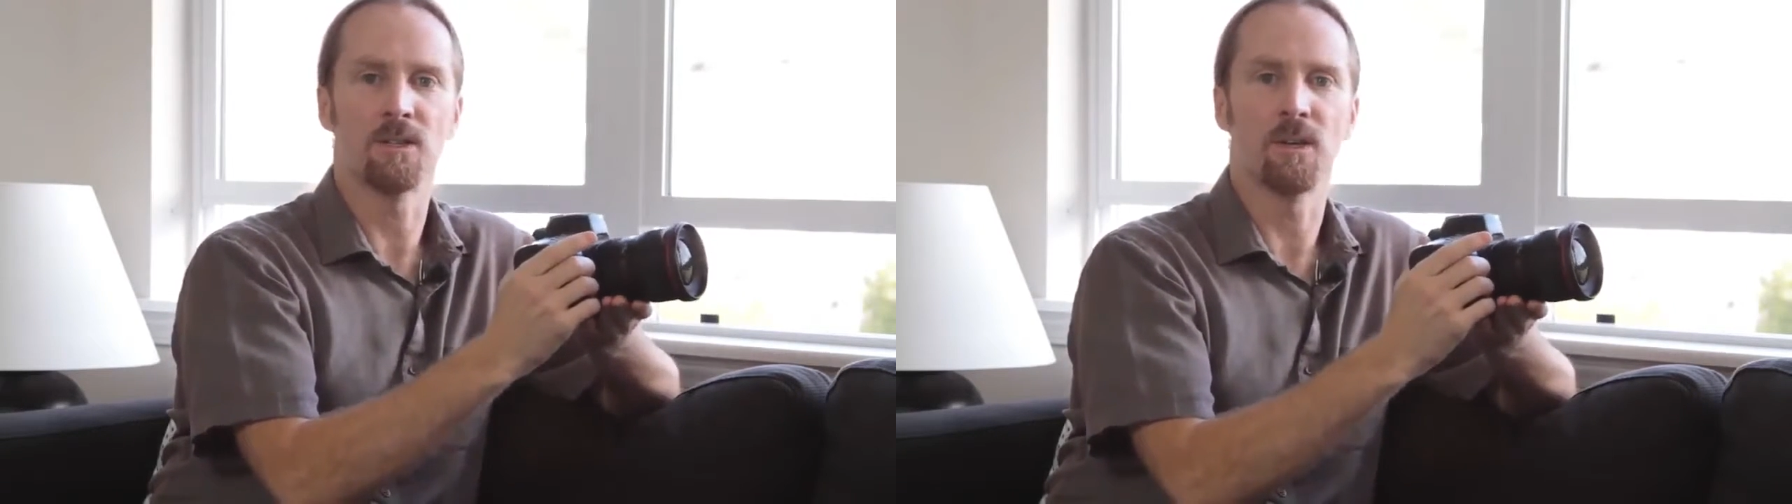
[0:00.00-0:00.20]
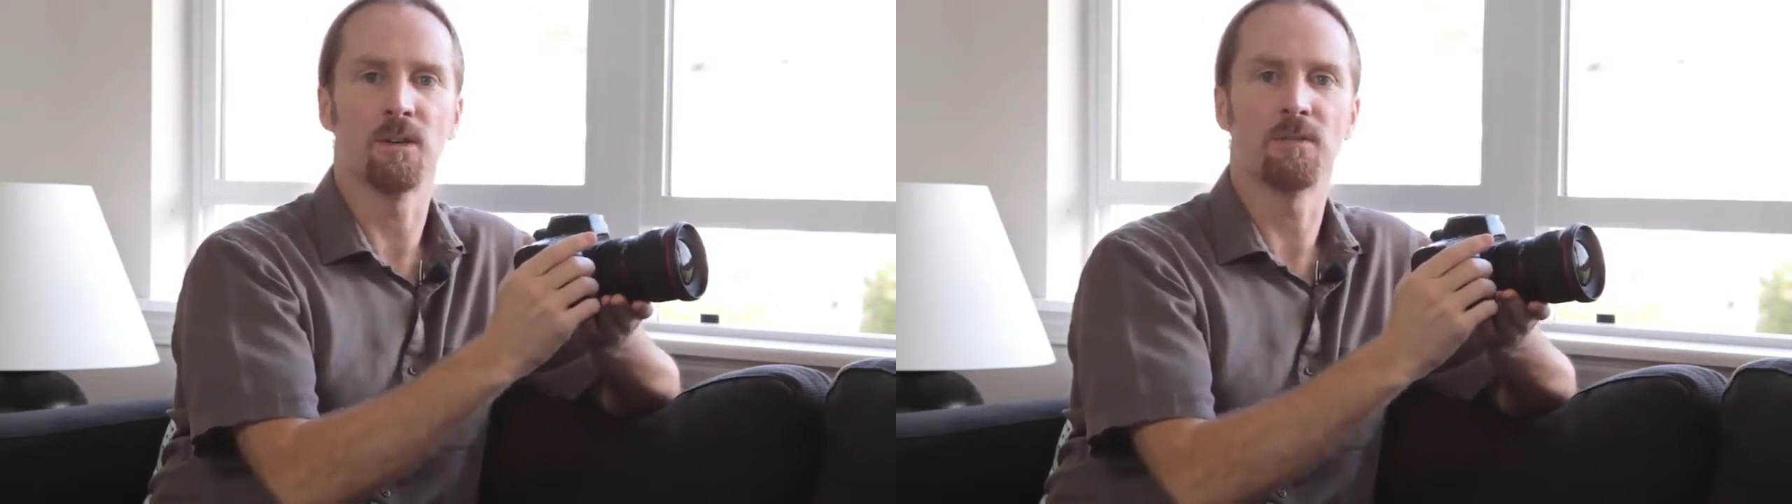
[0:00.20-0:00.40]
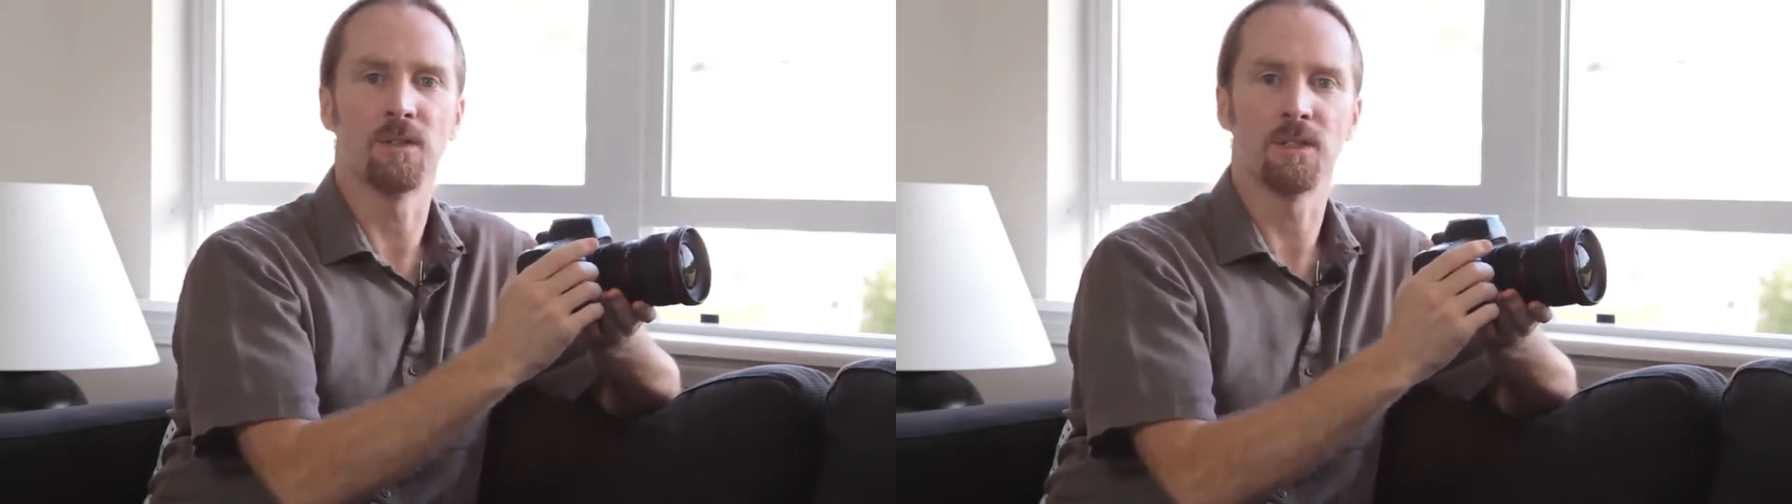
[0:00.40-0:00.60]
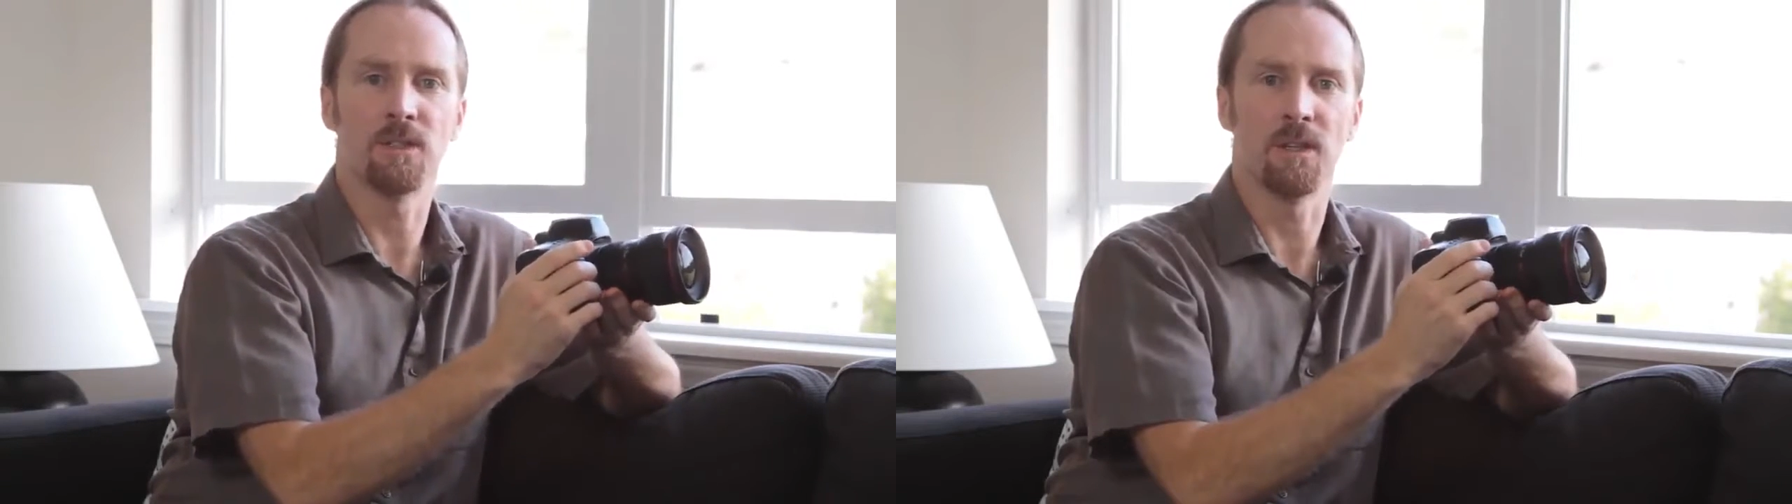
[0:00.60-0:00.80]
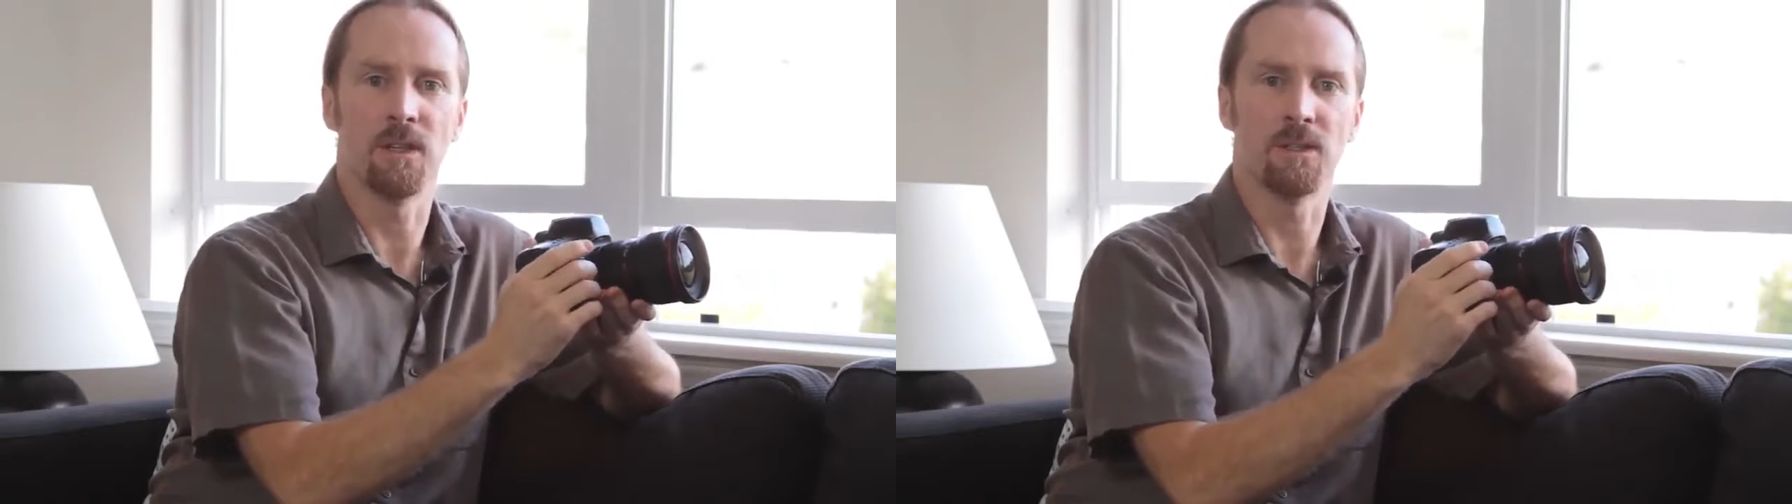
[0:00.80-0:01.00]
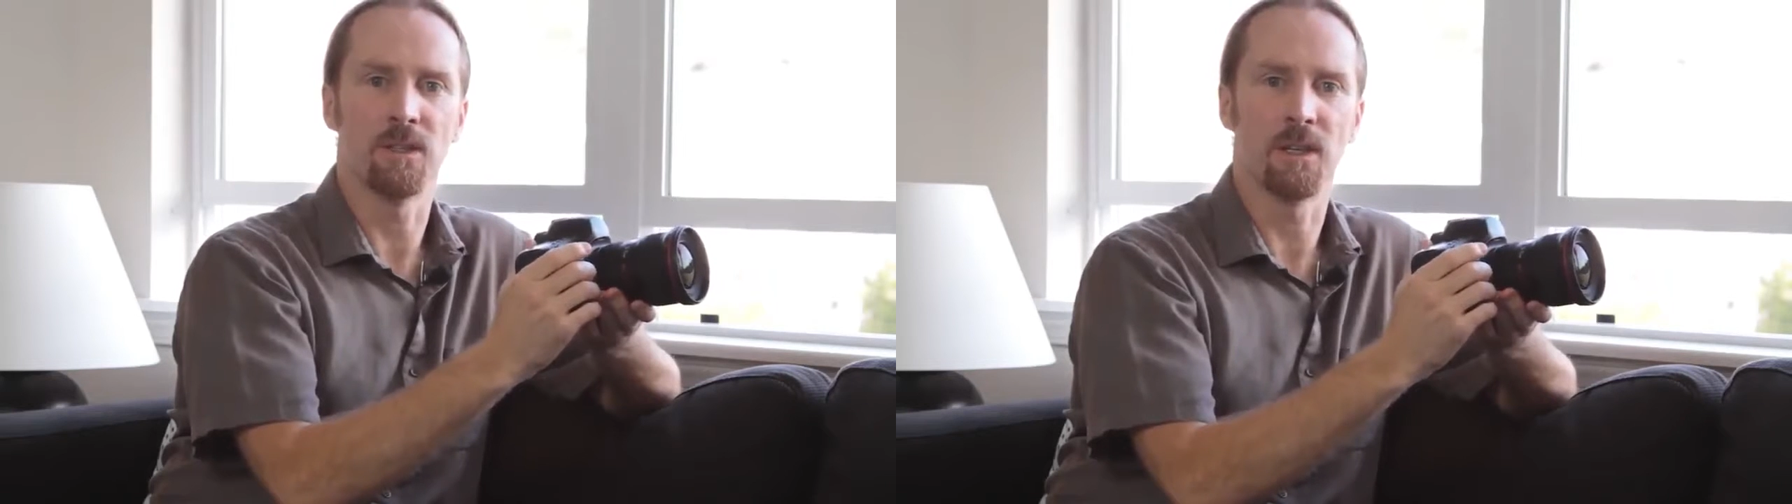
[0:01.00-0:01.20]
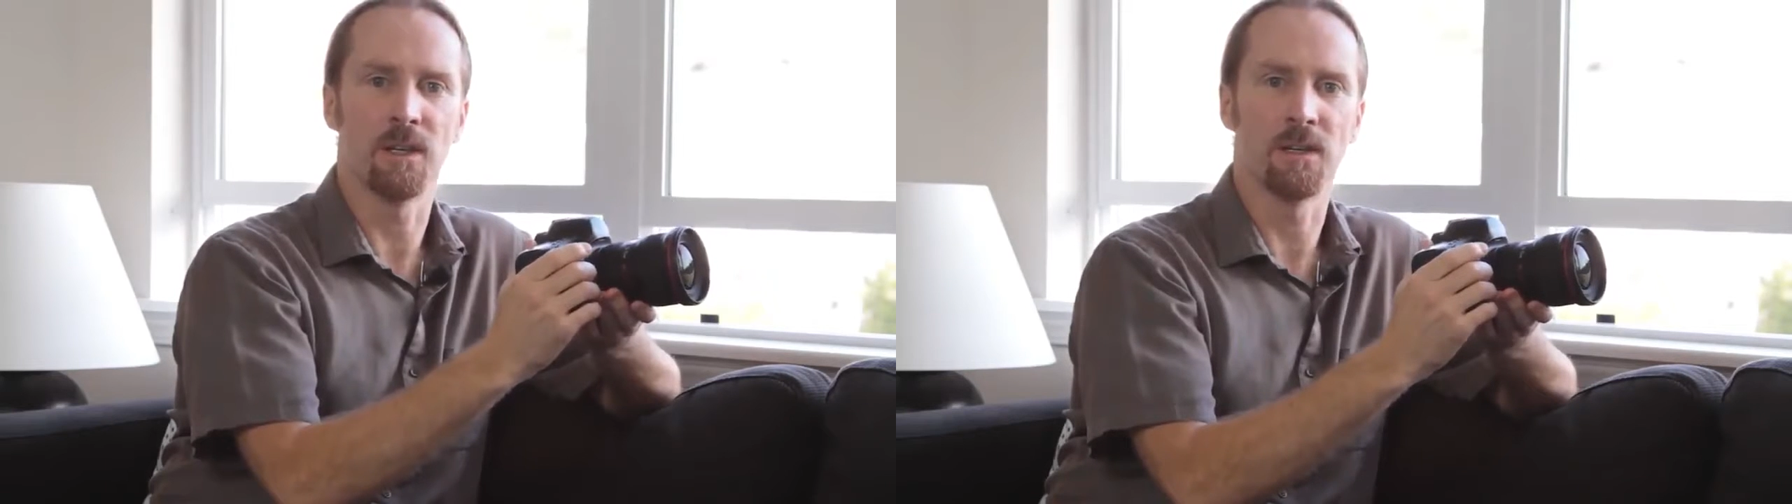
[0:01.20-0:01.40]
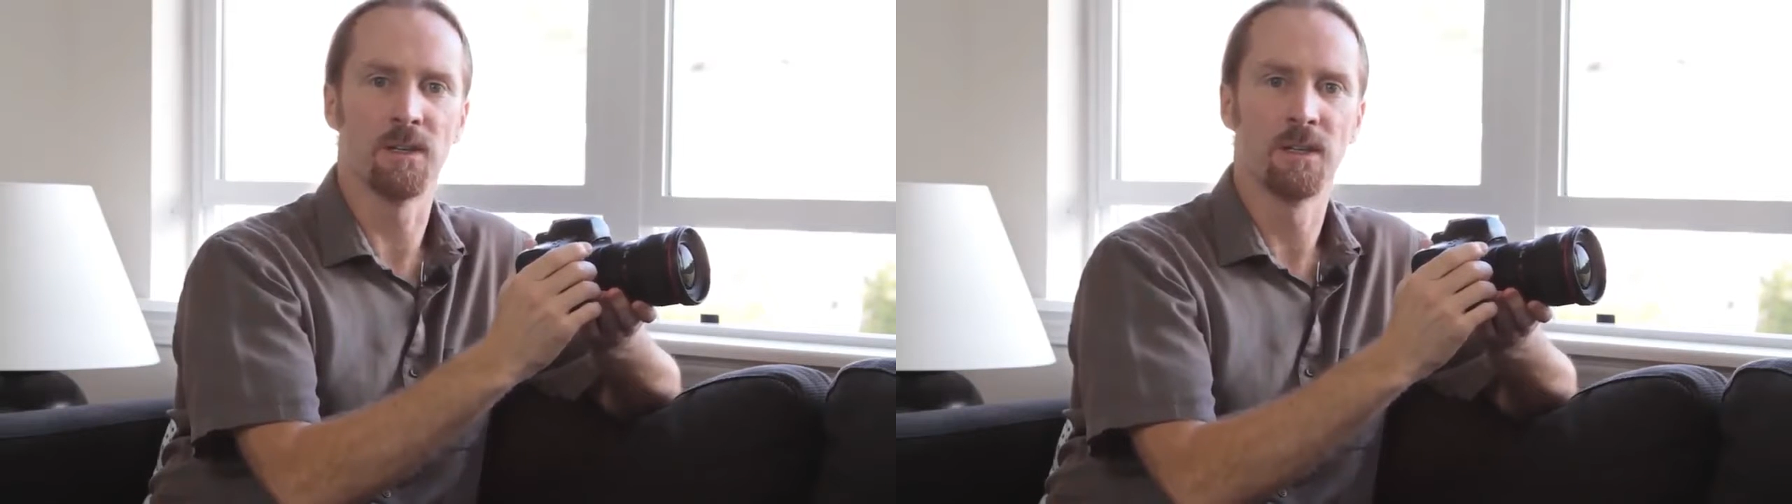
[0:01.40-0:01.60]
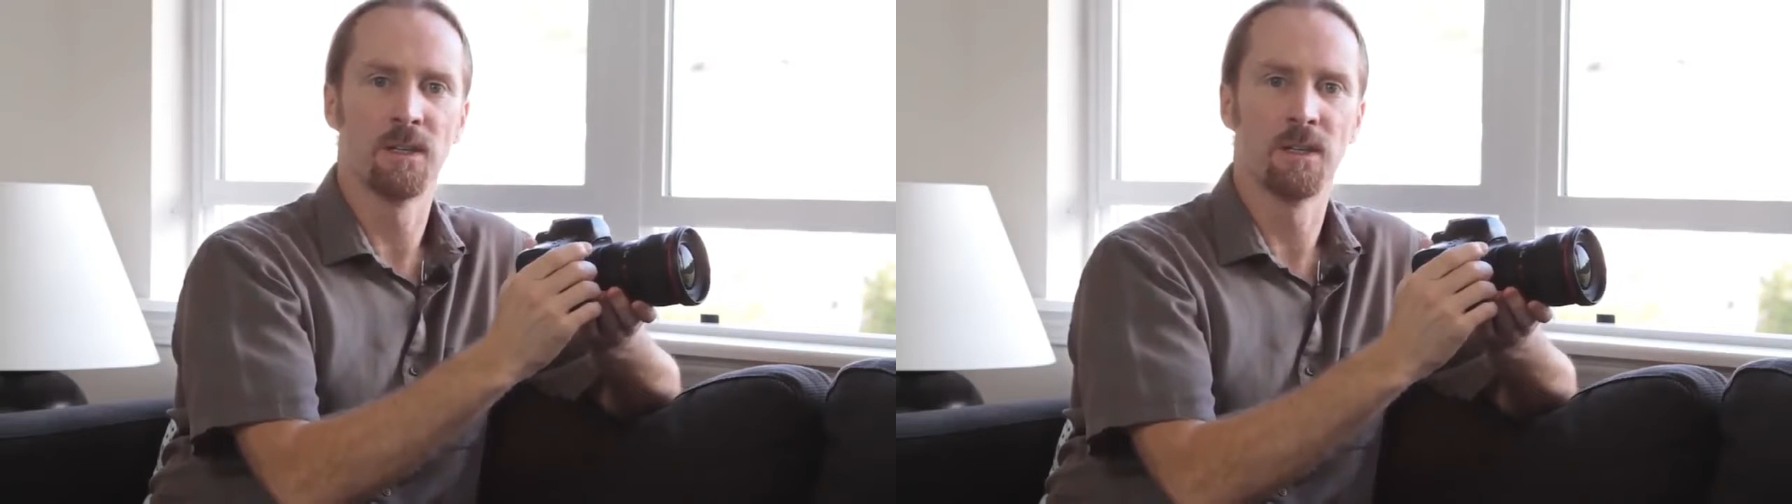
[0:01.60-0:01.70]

surface so that you can